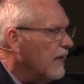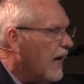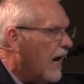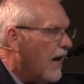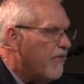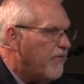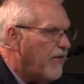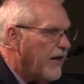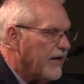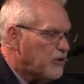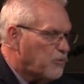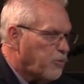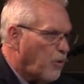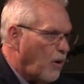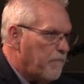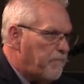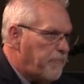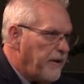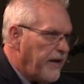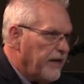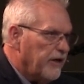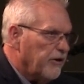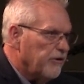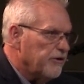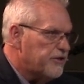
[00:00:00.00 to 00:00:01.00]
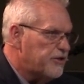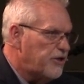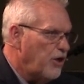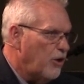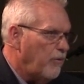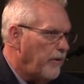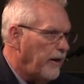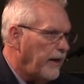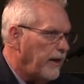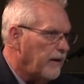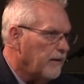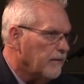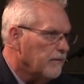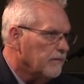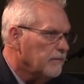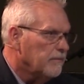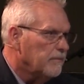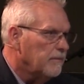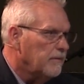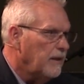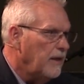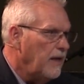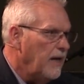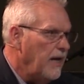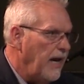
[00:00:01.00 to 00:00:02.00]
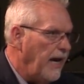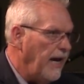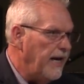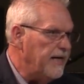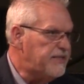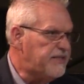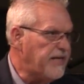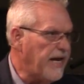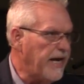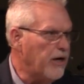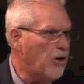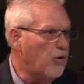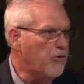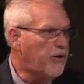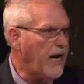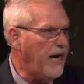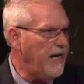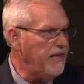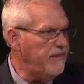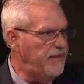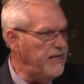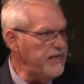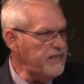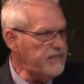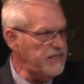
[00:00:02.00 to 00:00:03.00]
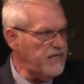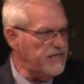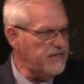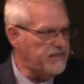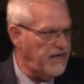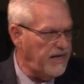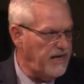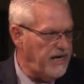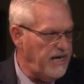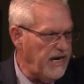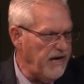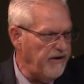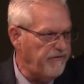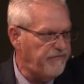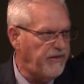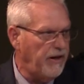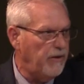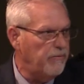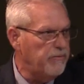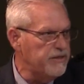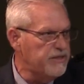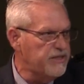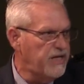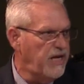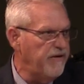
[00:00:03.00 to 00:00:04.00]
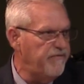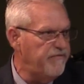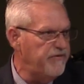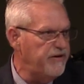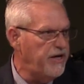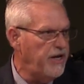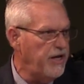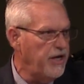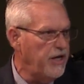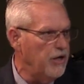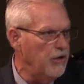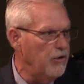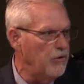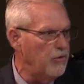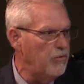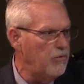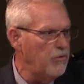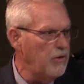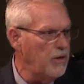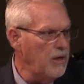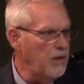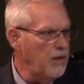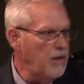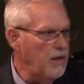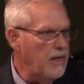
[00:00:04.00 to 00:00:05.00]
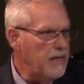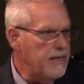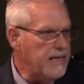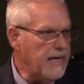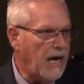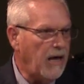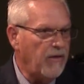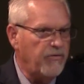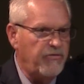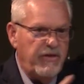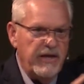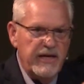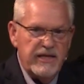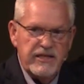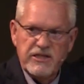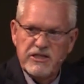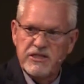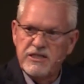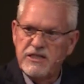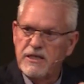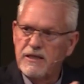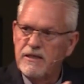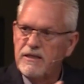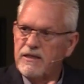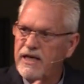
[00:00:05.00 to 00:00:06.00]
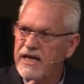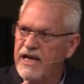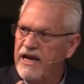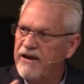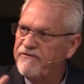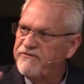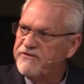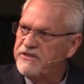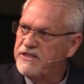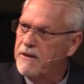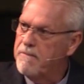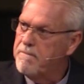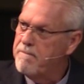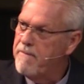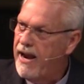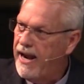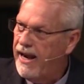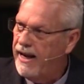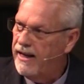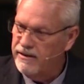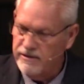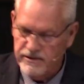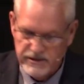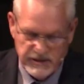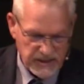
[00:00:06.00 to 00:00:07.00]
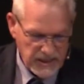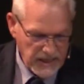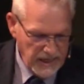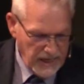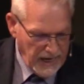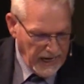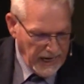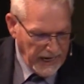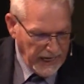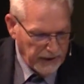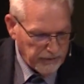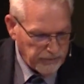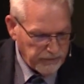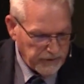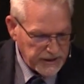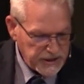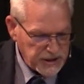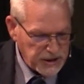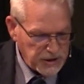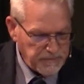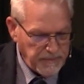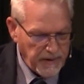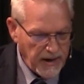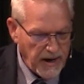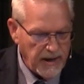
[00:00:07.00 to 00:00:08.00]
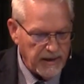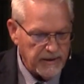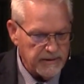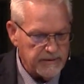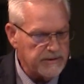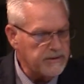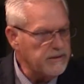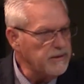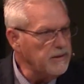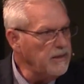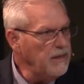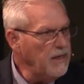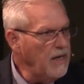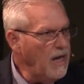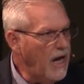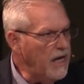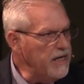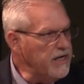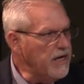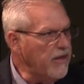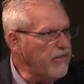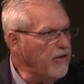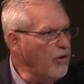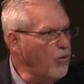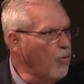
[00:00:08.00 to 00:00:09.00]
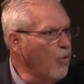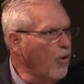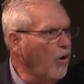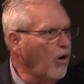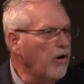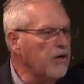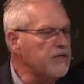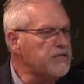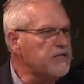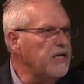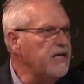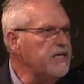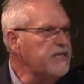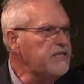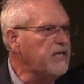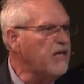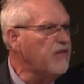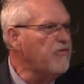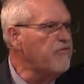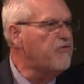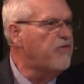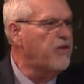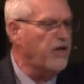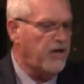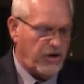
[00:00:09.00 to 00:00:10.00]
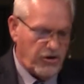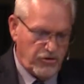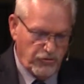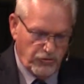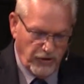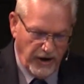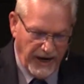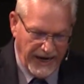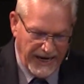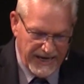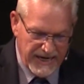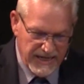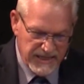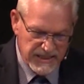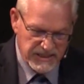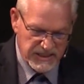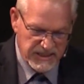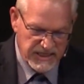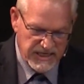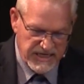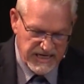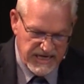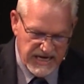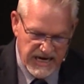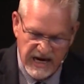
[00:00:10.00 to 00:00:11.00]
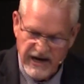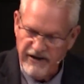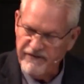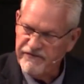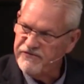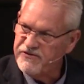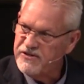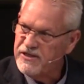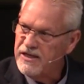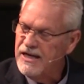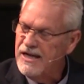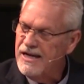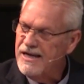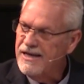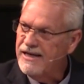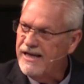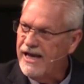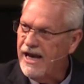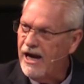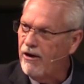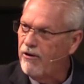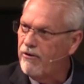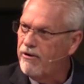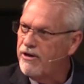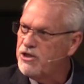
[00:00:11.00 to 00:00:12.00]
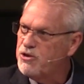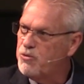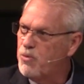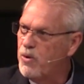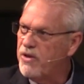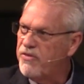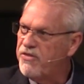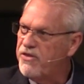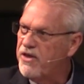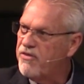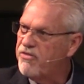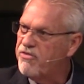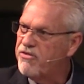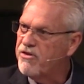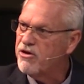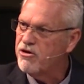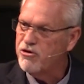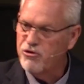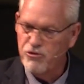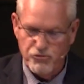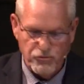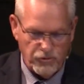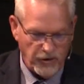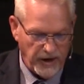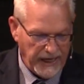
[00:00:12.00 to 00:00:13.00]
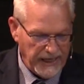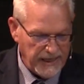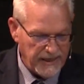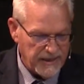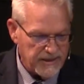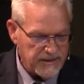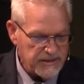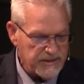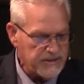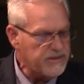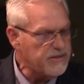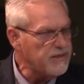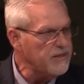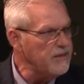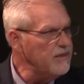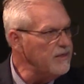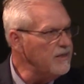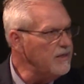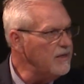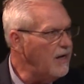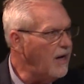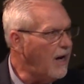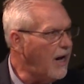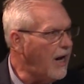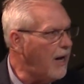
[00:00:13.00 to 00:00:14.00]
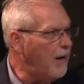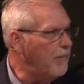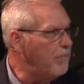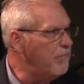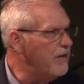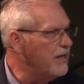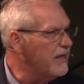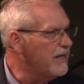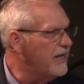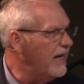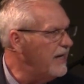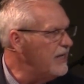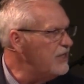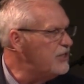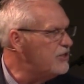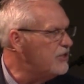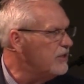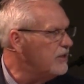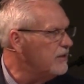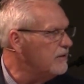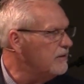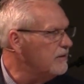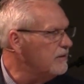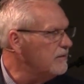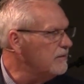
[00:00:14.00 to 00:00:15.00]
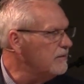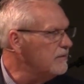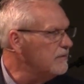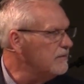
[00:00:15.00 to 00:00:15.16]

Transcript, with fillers: And that's what Peter is doing. He's saying, okay, this is the gift that was given to you. Now, this gift demands a response. In other words, listen, the greatest gift carries with it the greatest obligation.